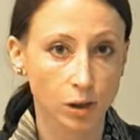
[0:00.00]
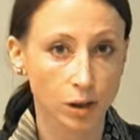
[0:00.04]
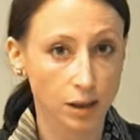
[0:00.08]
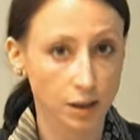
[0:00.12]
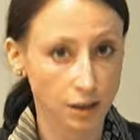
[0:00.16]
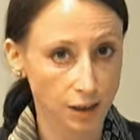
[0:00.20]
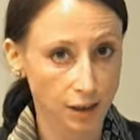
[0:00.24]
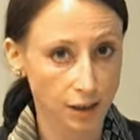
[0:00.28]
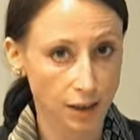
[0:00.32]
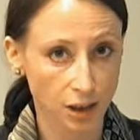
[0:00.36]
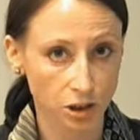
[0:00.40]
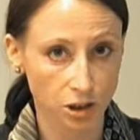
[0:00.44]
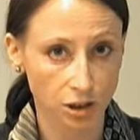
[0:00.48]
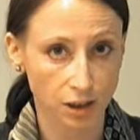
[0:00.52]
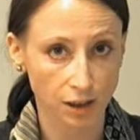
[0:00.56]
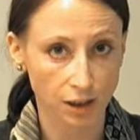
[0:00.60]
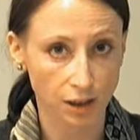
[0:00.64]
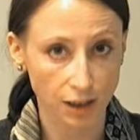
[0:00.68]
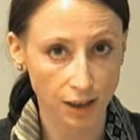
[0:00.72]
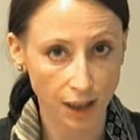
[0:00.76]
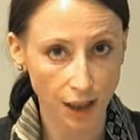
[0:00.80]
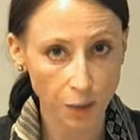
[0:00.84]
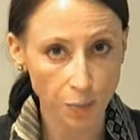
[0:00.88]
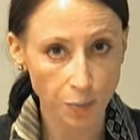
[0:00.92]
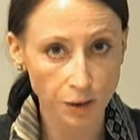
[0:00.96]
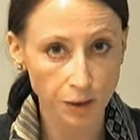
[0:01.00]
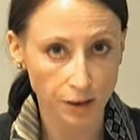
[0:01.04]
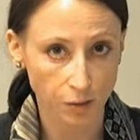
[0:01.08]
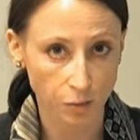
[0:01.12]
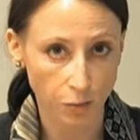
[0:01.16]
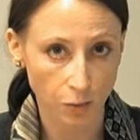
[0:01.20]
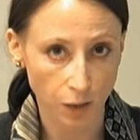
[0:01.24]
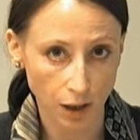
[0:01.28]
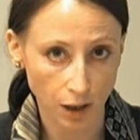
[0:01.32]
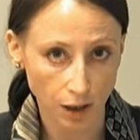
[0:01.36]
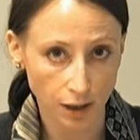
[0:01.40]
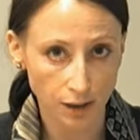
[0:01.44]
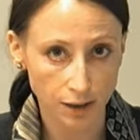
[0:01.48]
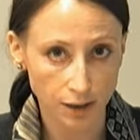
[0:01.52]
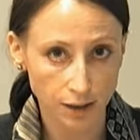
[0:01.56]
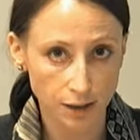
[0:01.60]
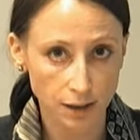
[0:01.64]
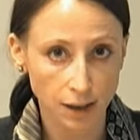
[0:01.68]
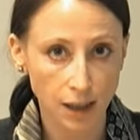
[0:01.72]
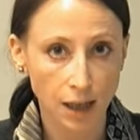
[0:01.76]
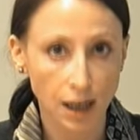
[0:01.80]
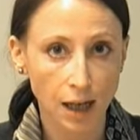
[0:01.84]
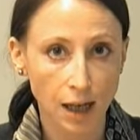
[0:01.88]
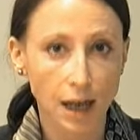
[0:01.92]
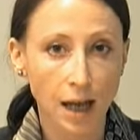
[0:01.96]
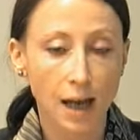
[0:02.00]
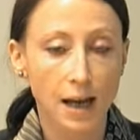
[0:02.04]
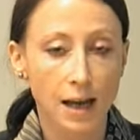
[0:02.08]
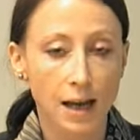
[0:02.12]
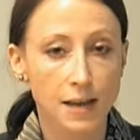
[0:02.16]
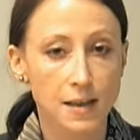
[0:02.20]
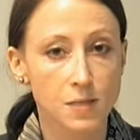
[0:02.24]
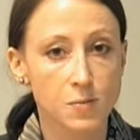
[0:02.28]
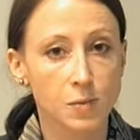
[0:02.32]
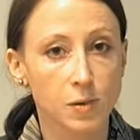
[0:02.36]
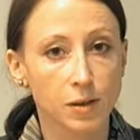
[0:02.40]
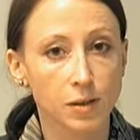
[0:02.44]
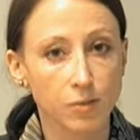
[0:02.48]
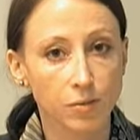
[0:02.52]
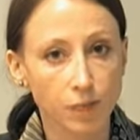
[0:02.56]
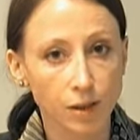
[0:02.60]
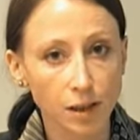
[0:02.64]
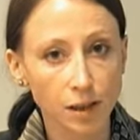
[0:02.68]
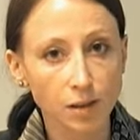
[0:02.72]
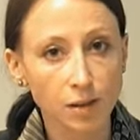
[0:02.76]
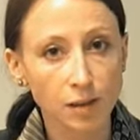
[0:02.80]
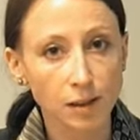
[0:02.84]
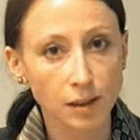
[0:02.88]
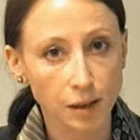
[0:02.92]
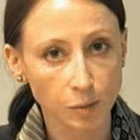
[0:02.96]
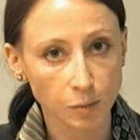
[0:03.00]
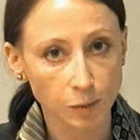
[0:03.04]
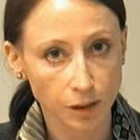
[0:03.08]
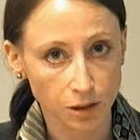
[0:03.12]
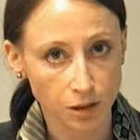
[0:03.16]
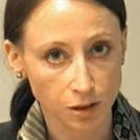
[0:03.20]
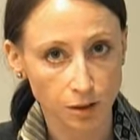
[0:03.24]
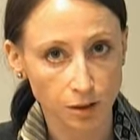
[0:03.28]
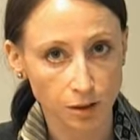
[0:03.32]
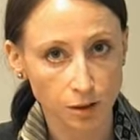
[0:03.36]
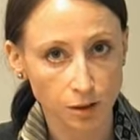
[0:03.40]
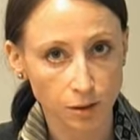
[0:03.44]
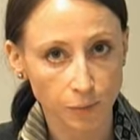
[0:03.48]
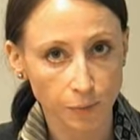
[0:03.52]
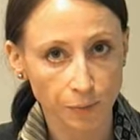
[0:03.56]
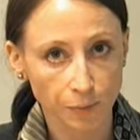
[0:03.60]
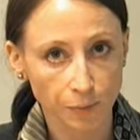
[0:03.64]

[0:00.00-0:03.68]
international capital markets has been very limited